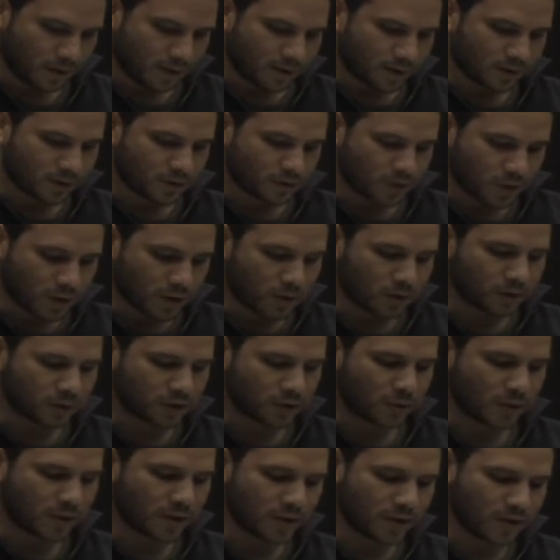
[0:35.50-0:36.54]
The struggle
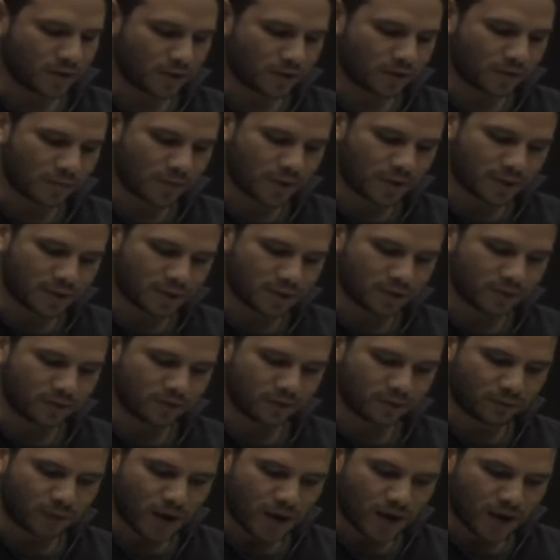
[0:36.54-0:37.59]
to end the occupation of
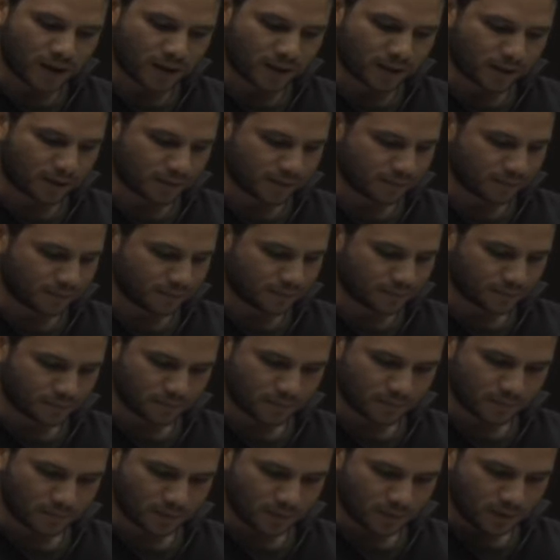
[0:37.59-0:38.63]
Iraq
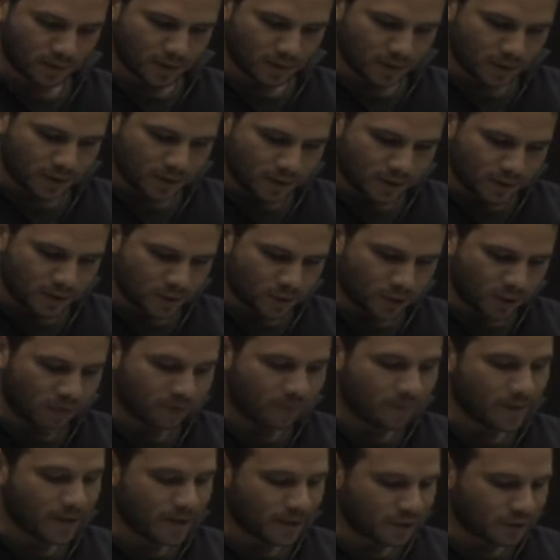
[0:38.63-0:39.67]
is one
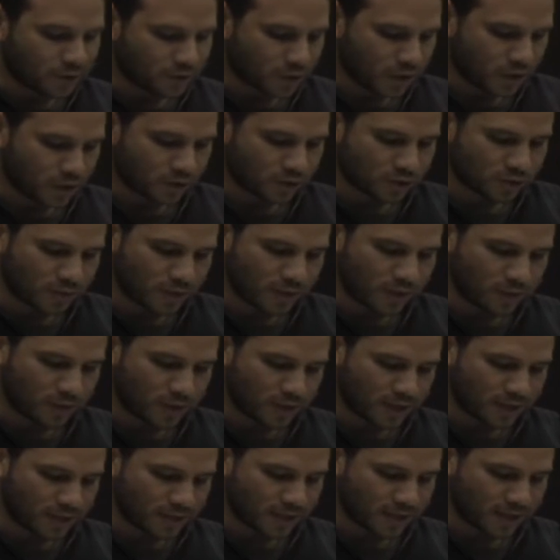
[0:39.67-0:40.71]
of many struggles being
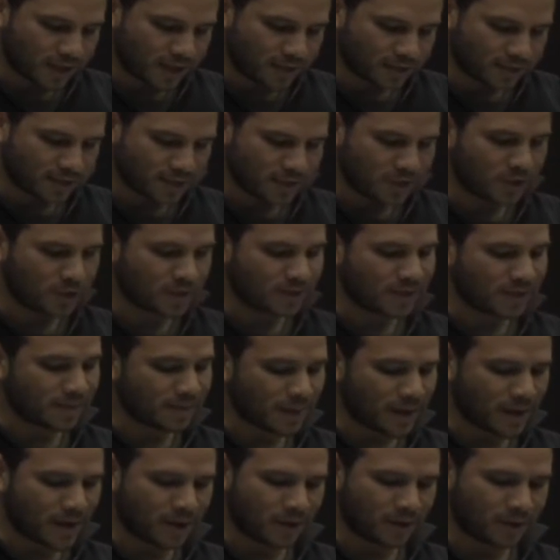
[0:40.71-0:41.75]
waged against the U.S.
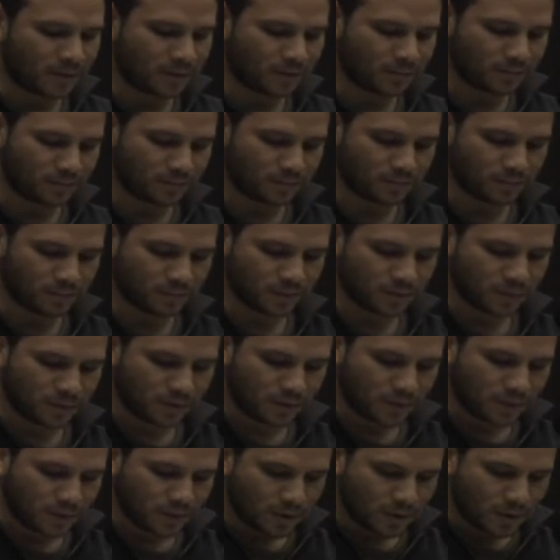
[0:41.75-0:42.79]
empire.
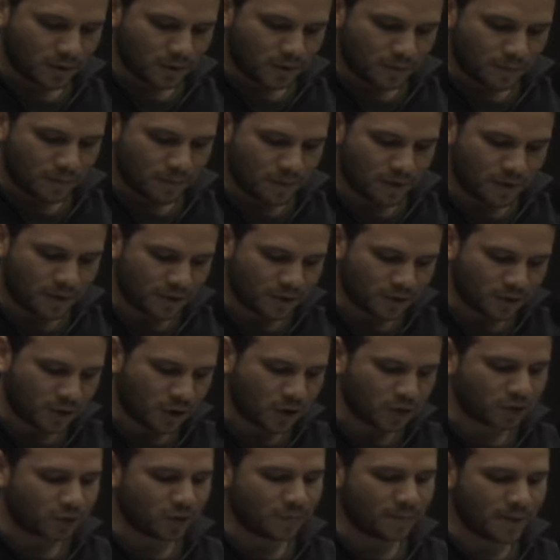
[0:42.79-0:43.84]
But it is
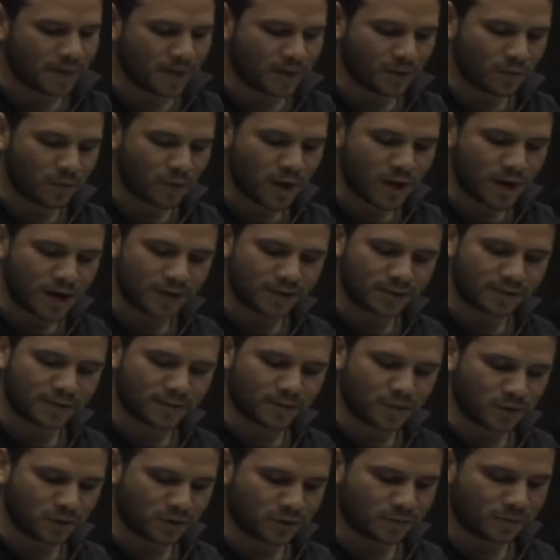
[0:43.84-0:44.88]
also in many ways
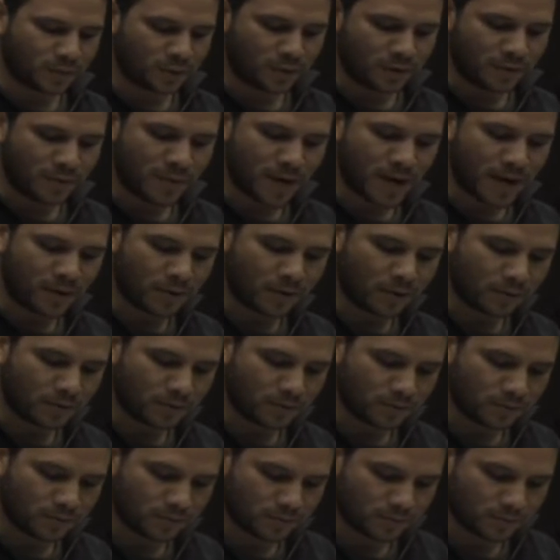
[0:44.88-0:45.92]
the most important battle
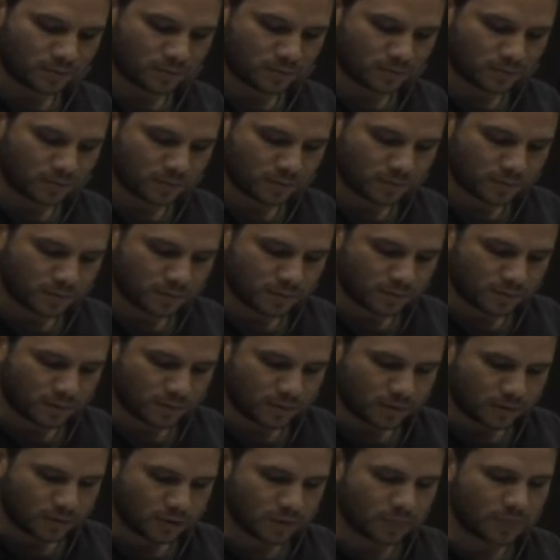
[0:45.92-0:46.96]

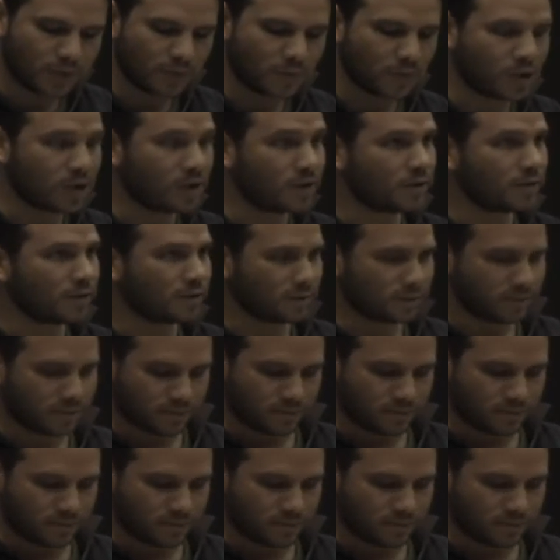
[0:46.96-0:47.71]
to be won.